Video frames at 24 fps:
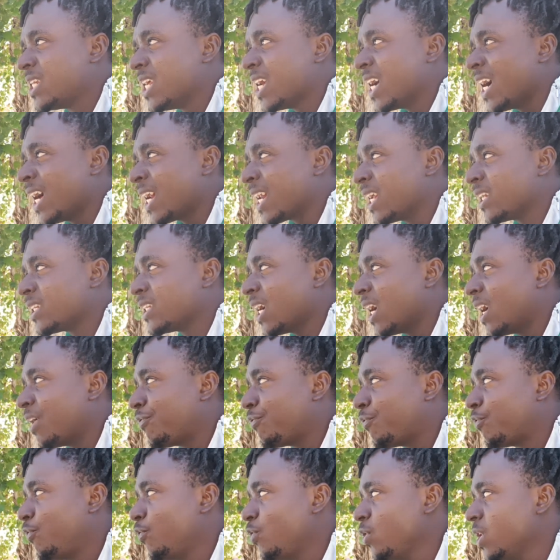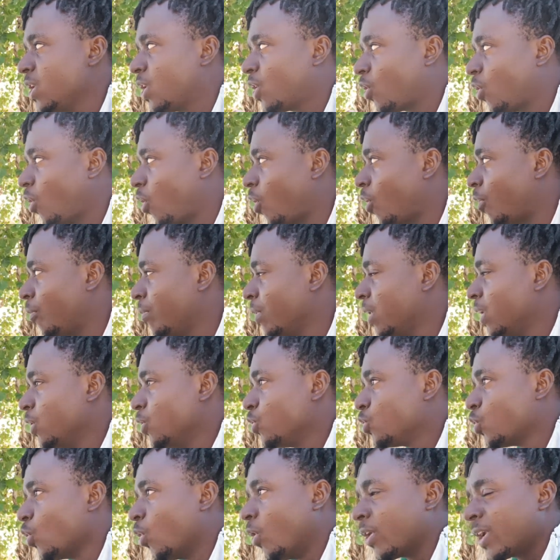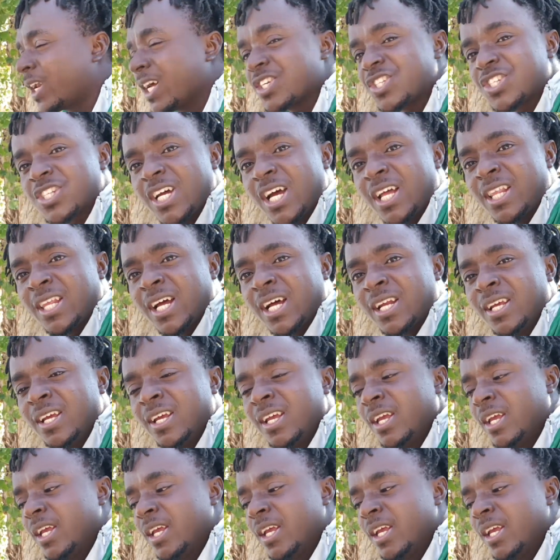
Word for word: they are, they have fully come to understand that